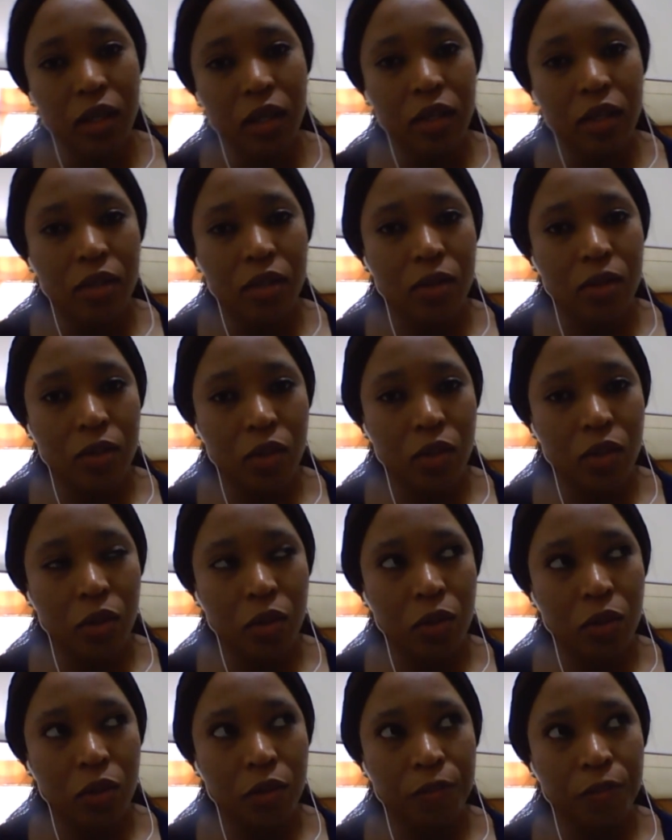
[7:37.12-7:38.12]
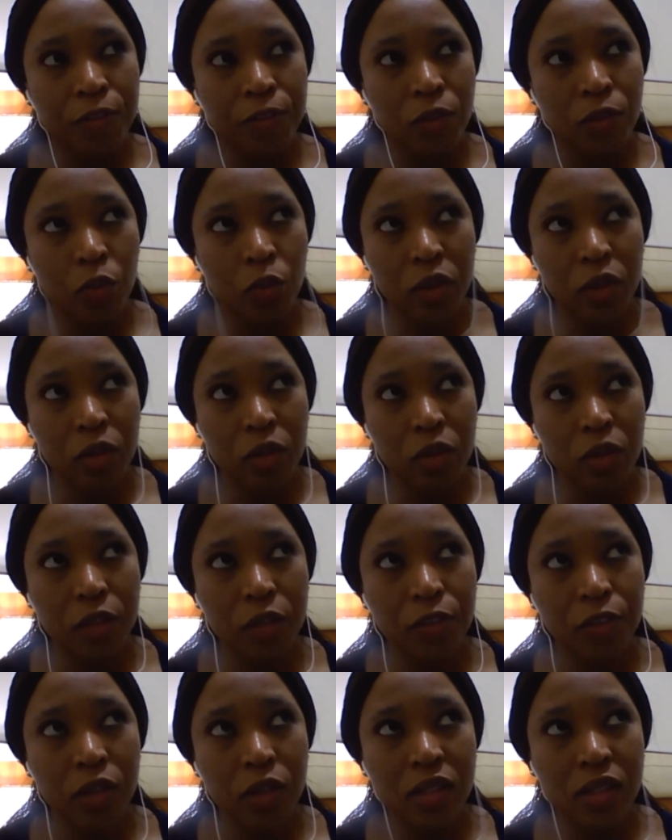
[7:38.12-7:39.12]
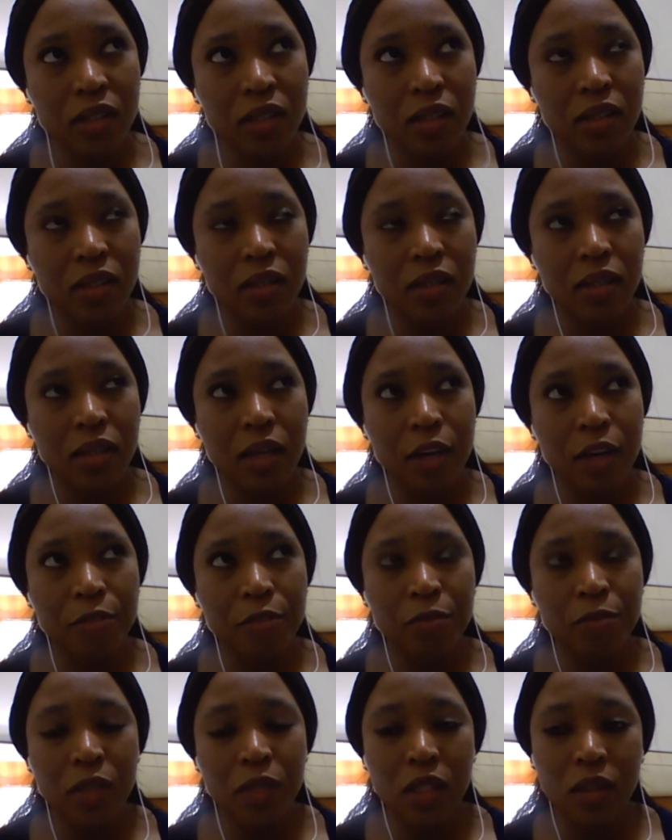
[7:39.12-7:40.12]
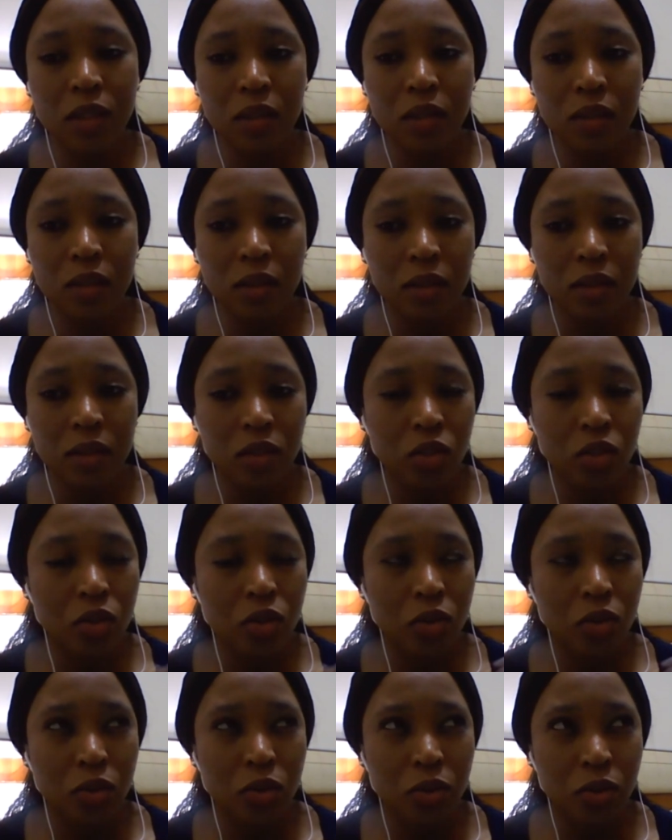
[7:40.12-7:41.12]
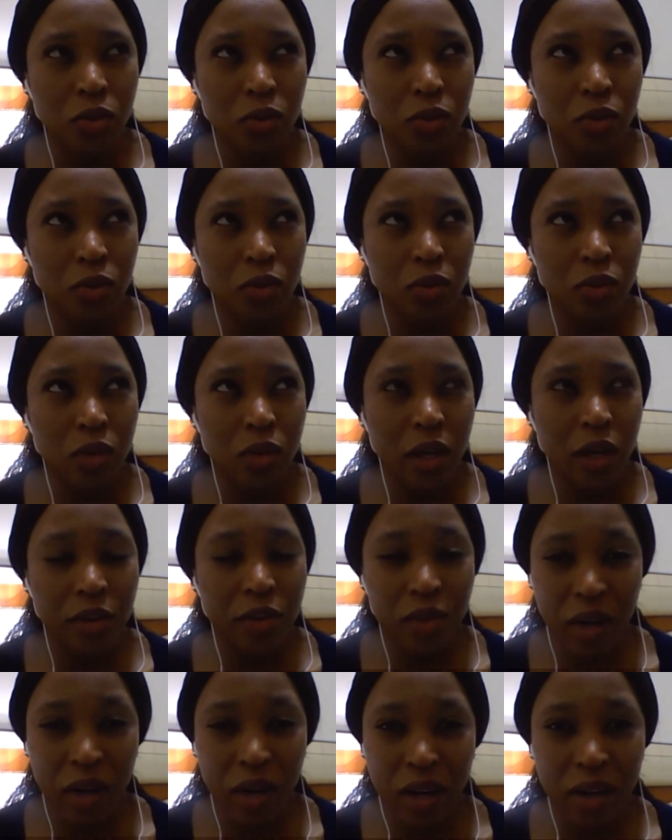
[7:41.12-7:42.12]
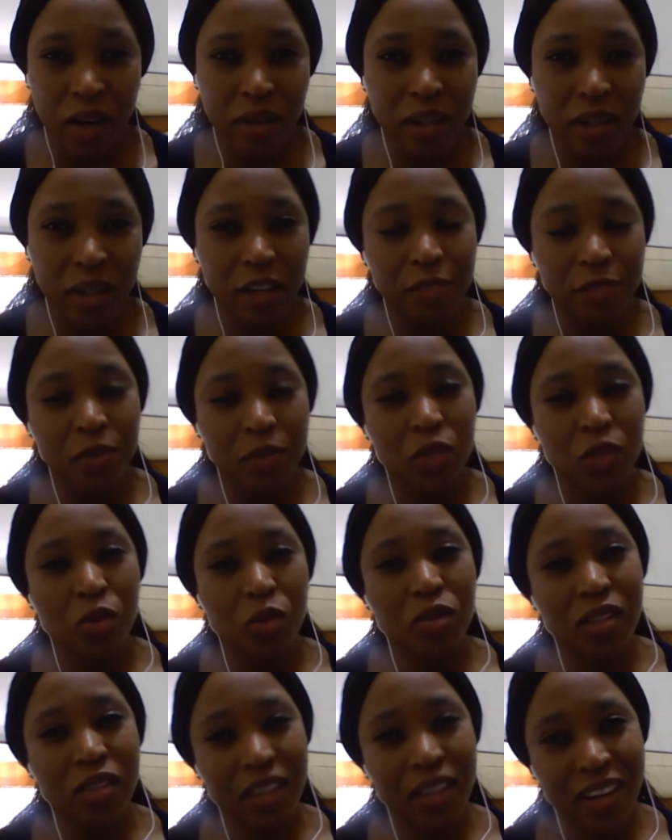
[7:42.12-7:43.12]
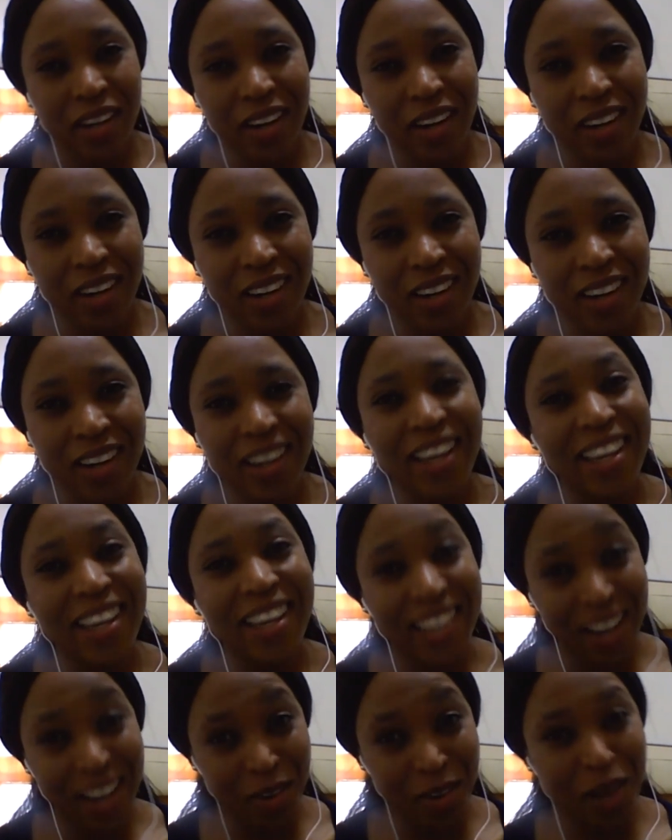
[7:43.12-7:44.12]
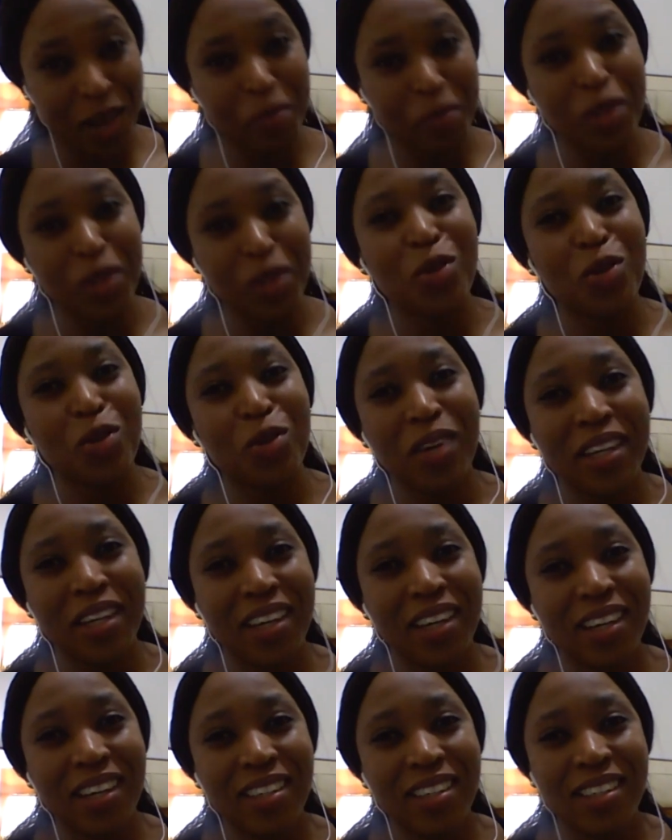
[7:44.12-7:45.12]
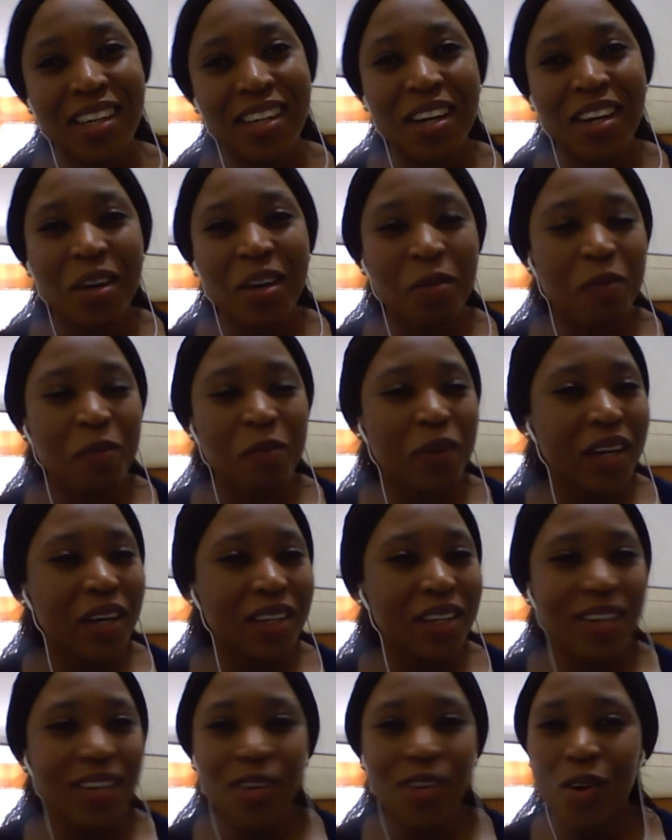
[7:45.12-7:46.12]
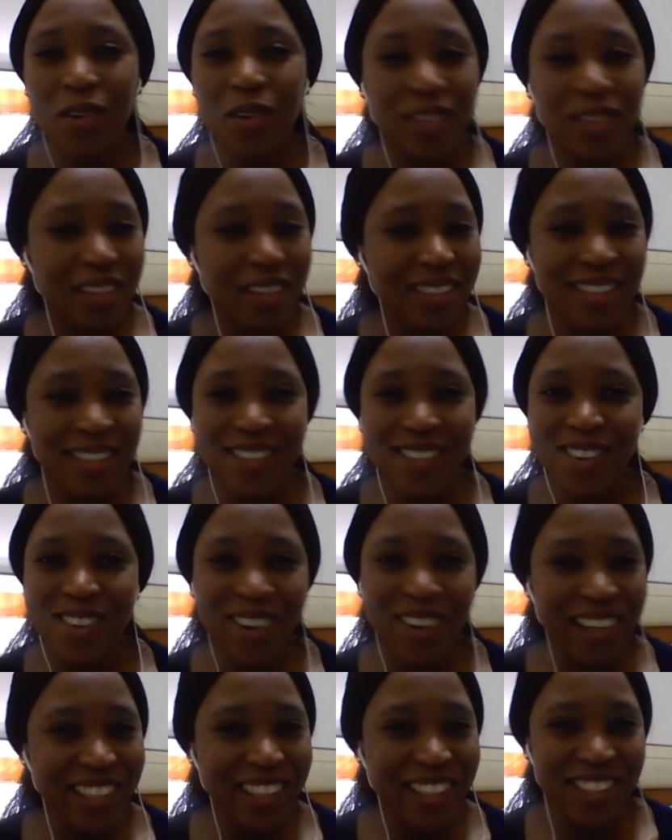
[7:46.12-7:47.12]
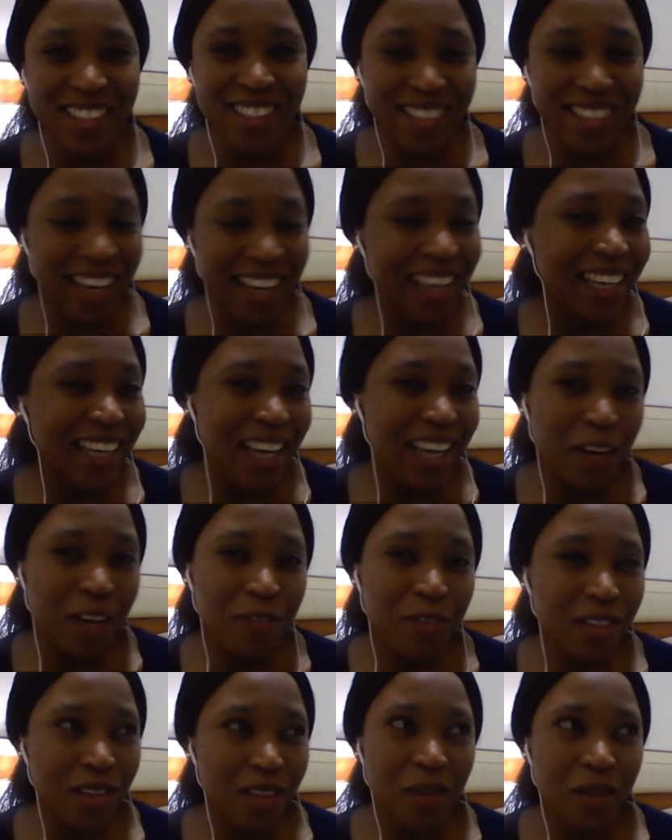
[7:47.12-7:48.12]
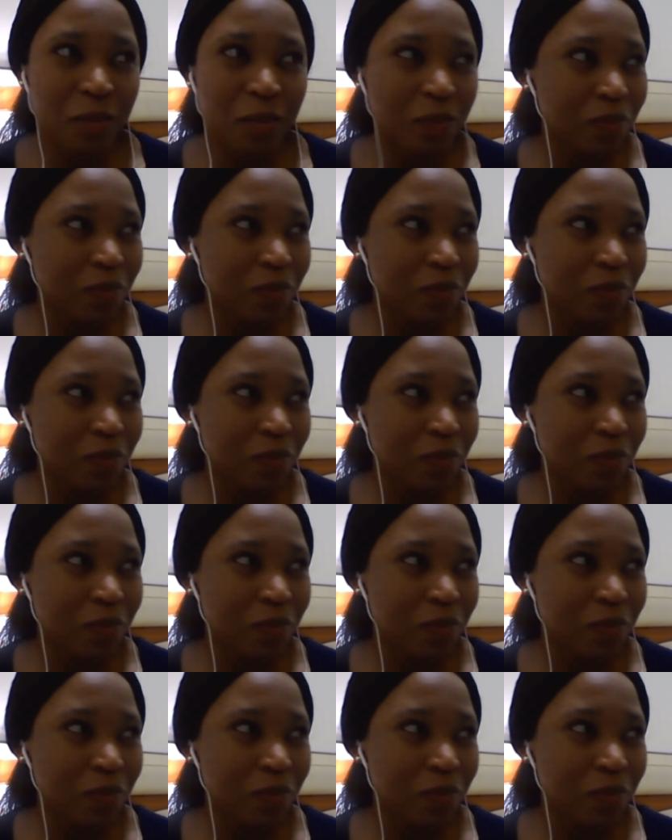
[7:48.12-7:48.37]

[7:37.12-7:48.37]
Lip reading: So with me, for instance, I've been to Arar and I've been to Sakaka, and now I'm in Kurayat. But all these colleges, I loved them.